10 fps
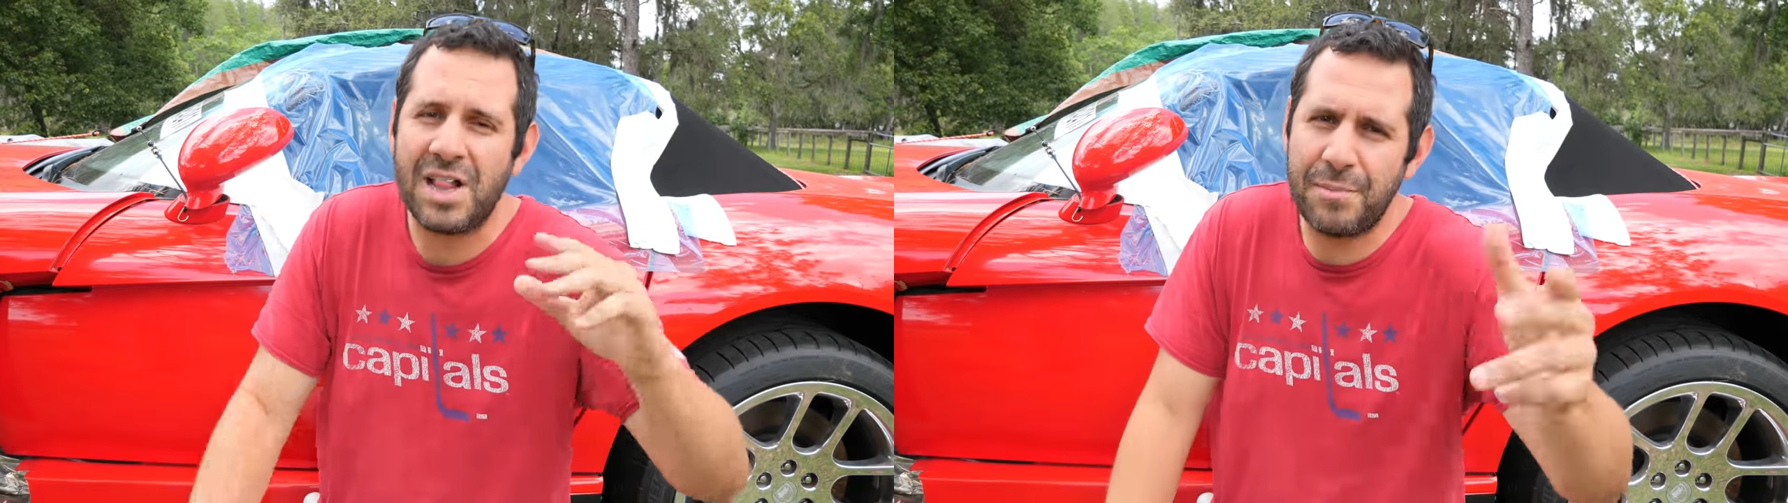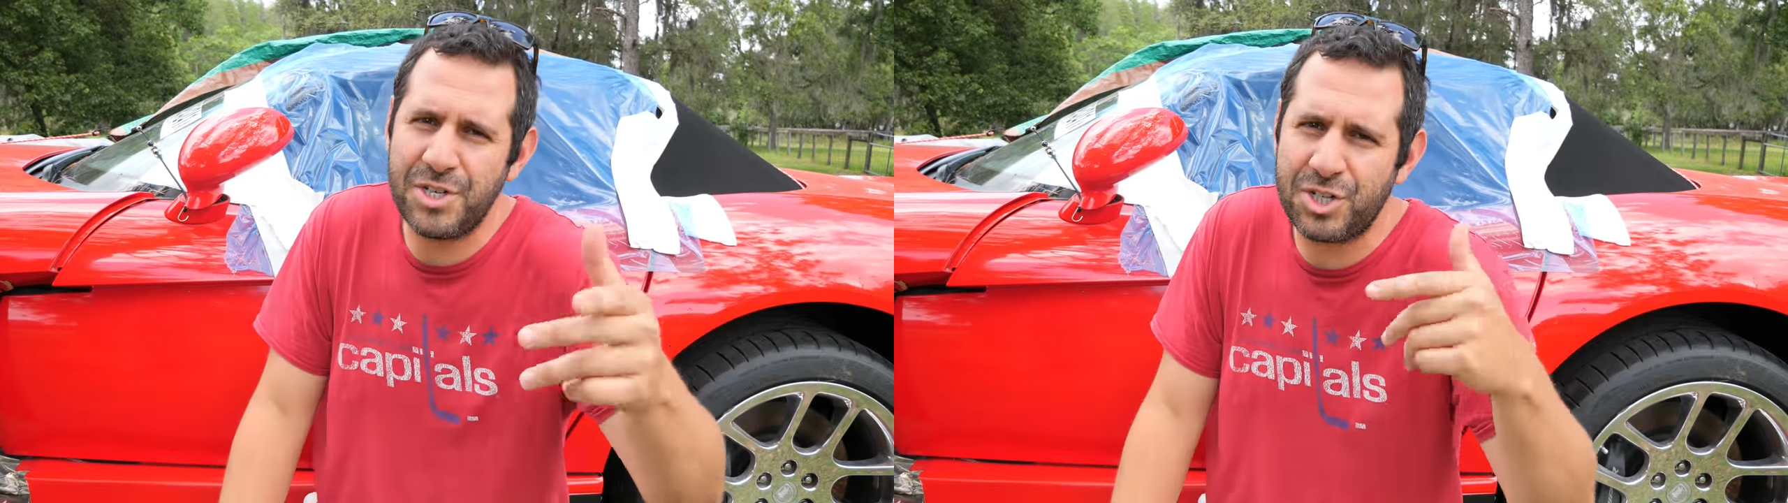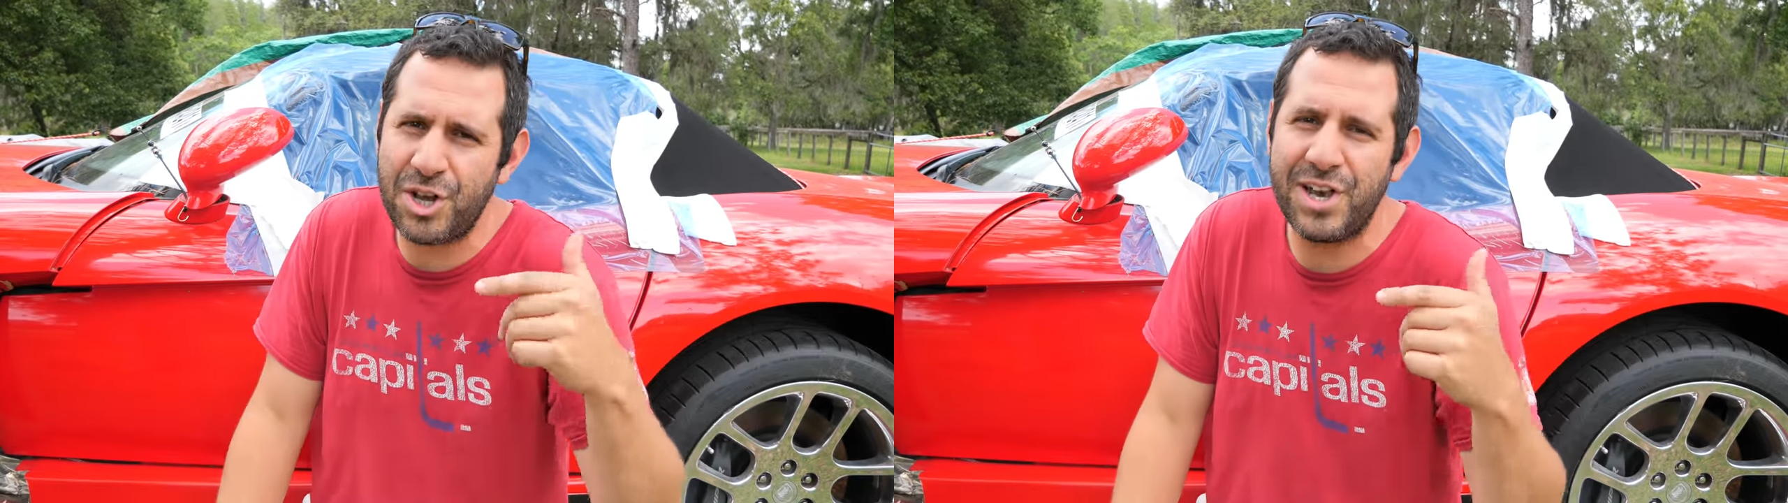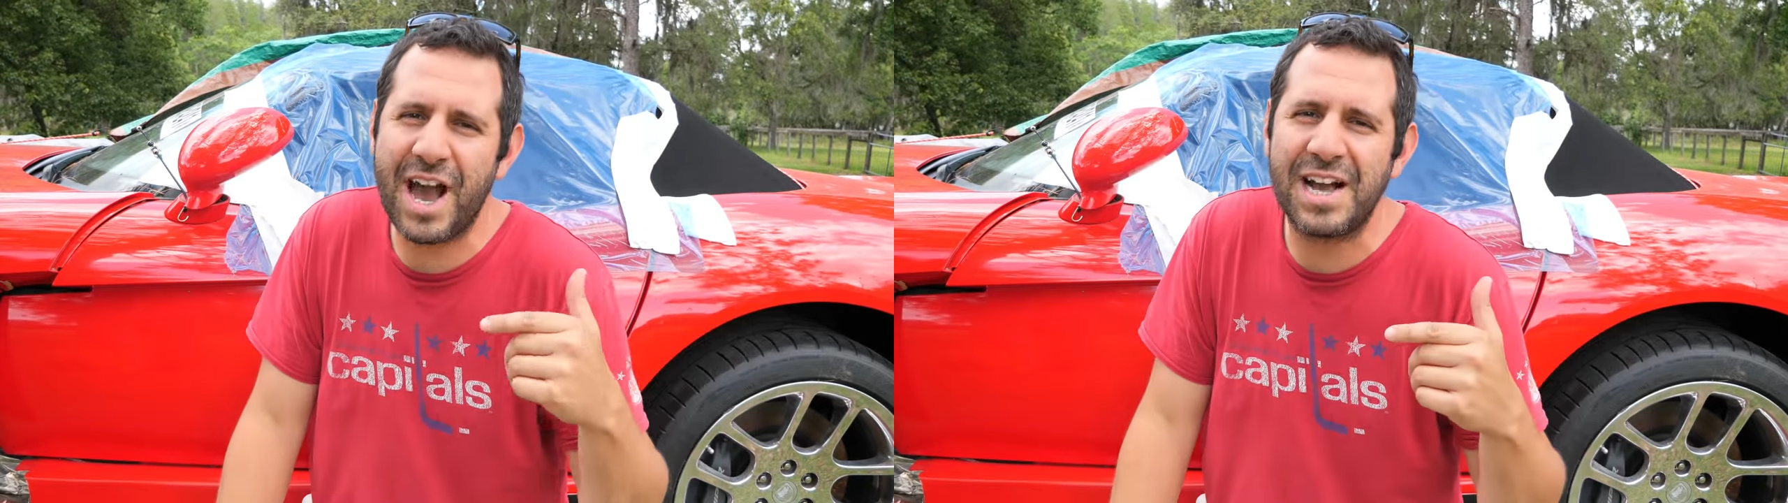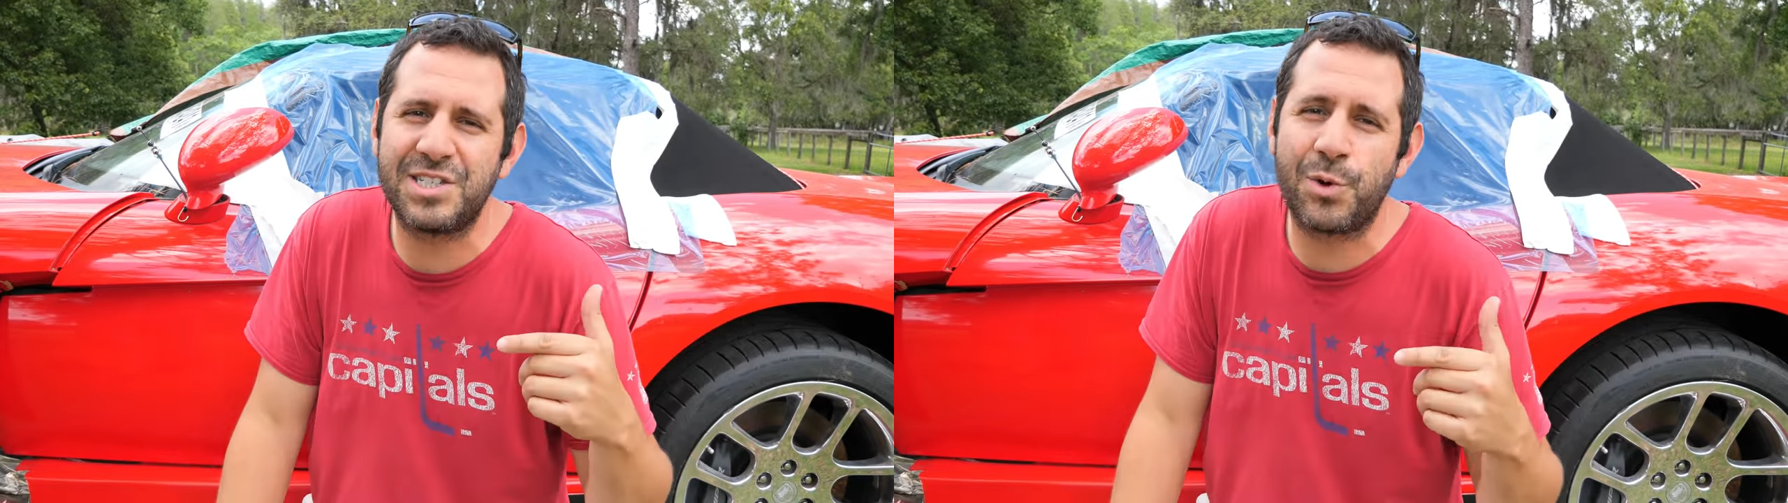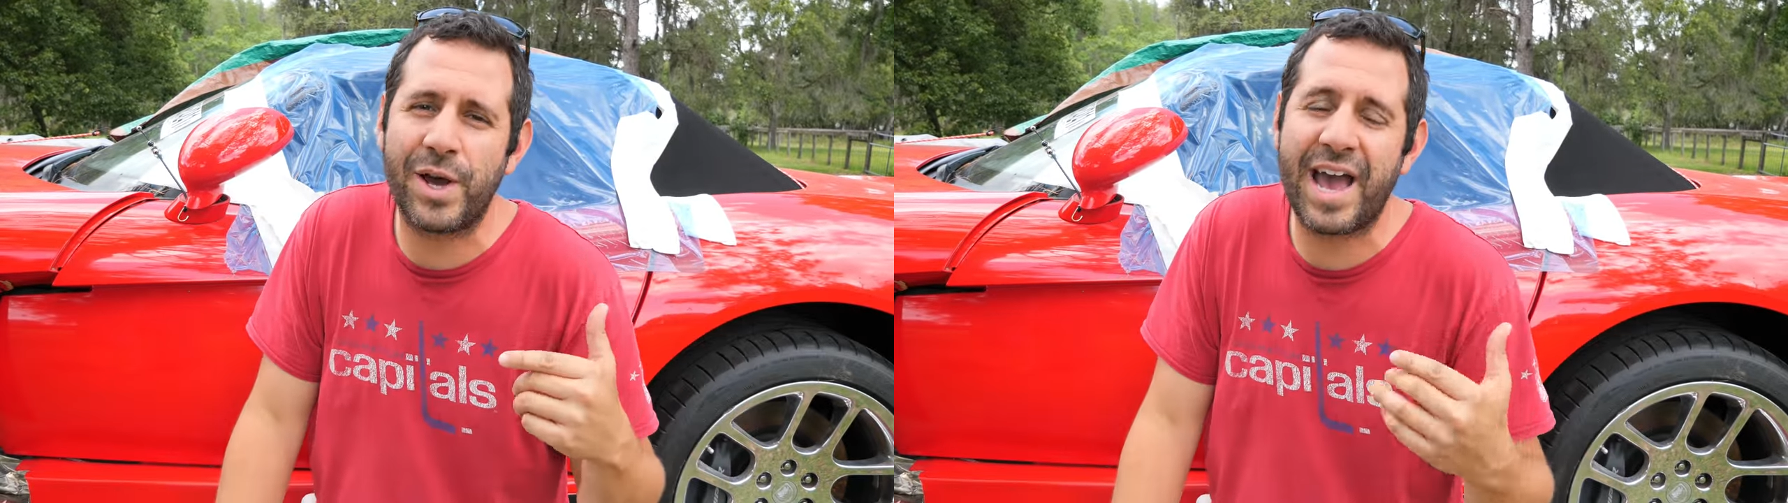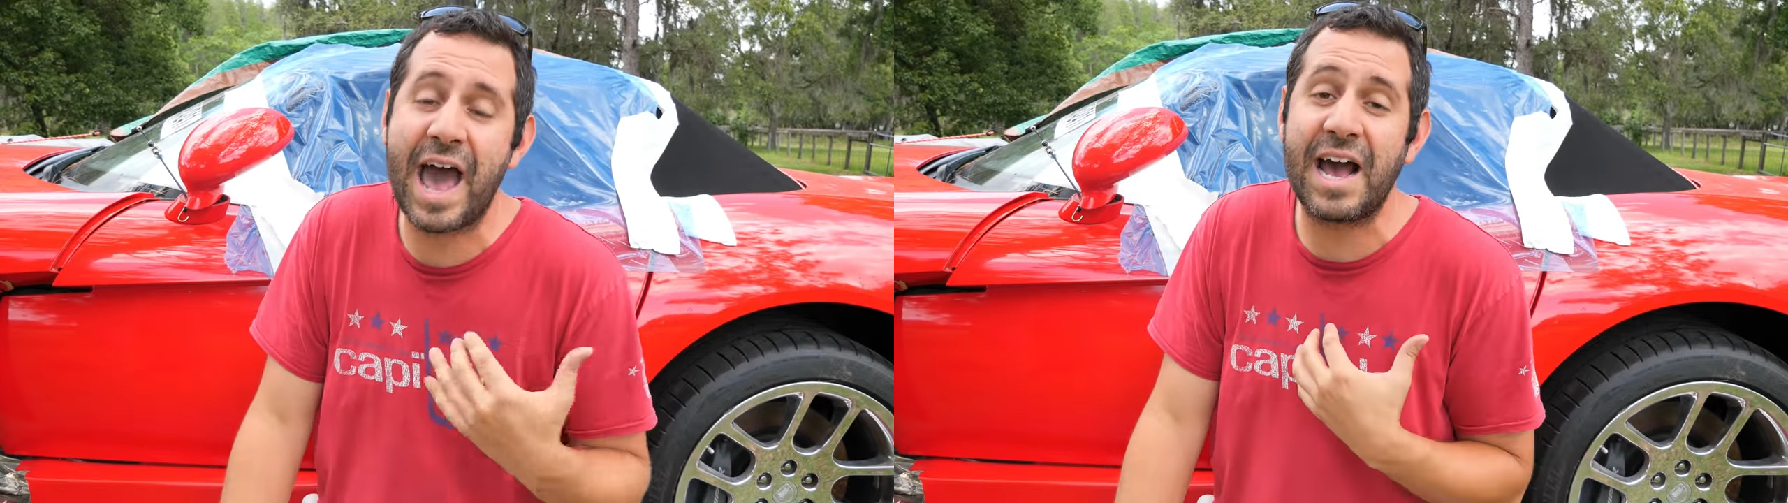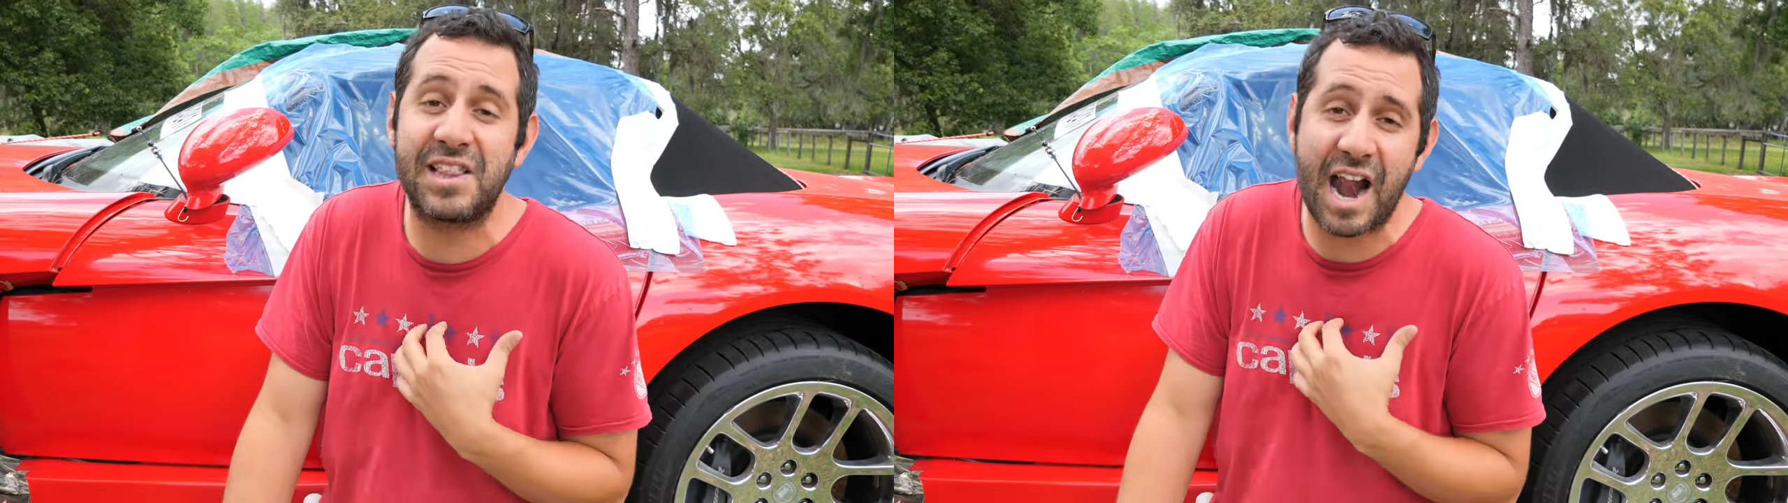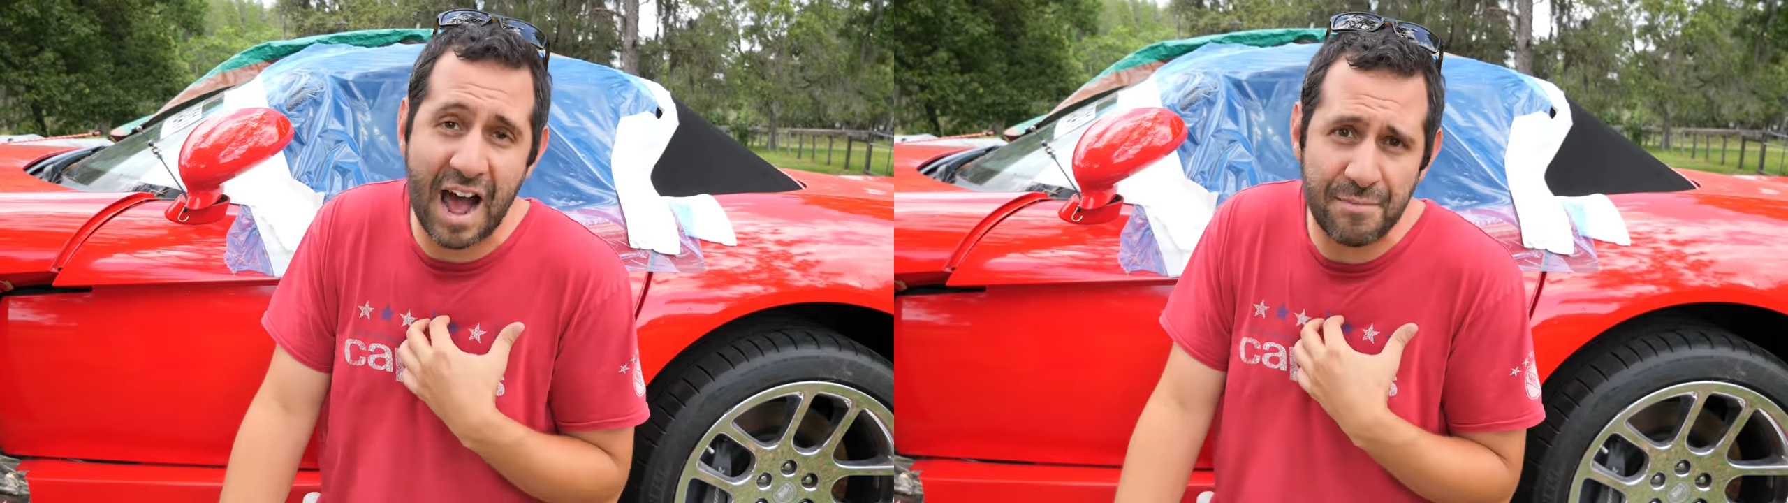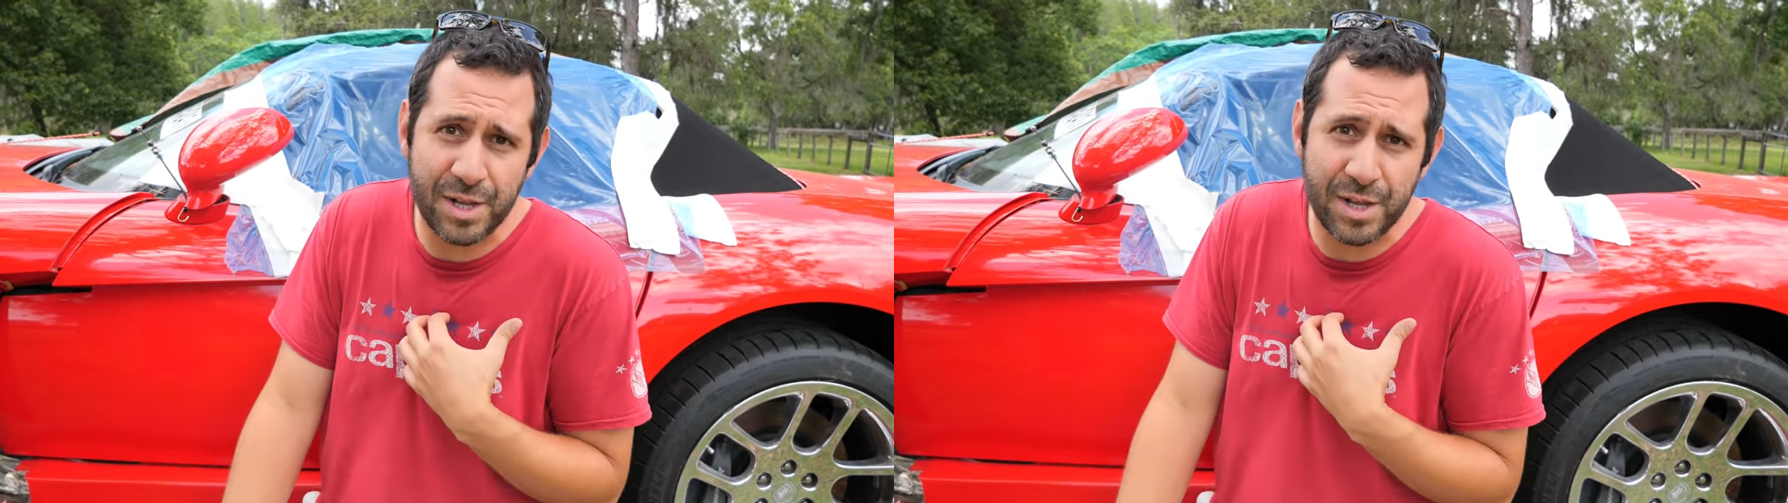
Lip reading: let me show you guys a quick hack that I've